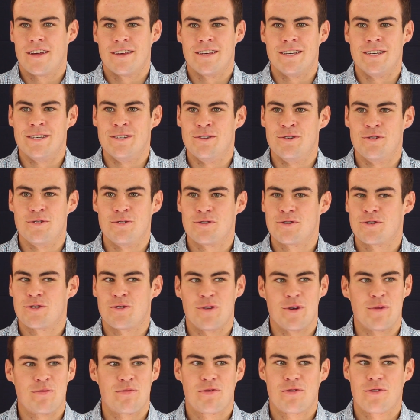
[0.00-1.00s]
He knew it was
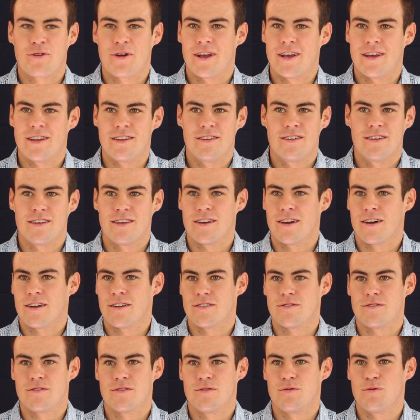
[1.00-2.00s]
true. He prayed. He got
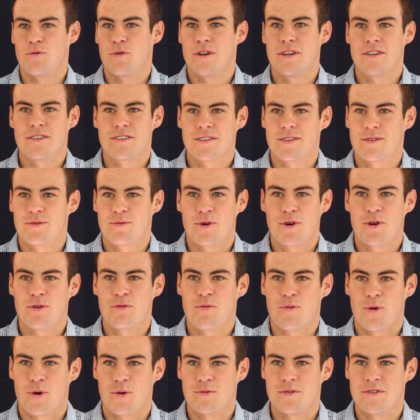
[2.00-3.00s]
a witness of the Book
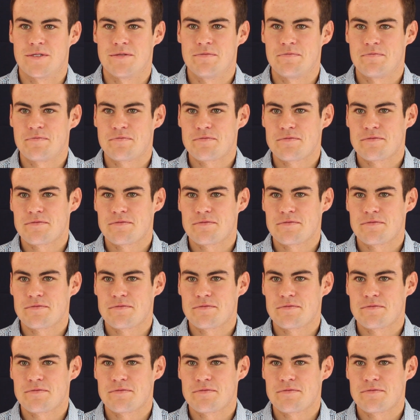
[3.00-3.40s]
of Mormon.